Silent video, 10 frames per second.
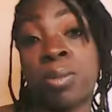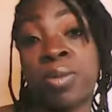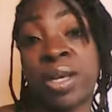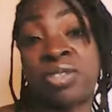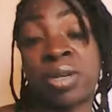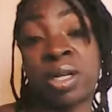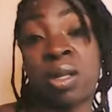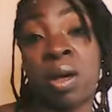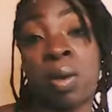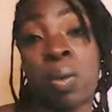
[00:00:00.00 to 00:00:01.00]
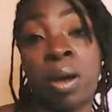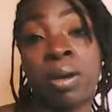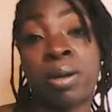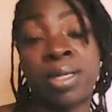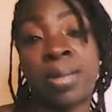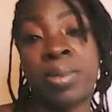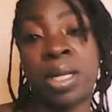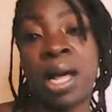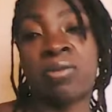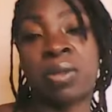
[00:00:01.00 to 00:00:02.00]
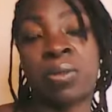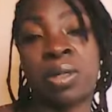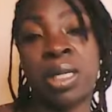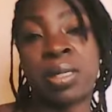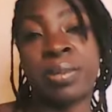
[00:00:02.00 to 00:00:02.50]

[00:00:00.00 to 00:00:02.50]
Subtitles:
if I drink a lot of water or something afterward.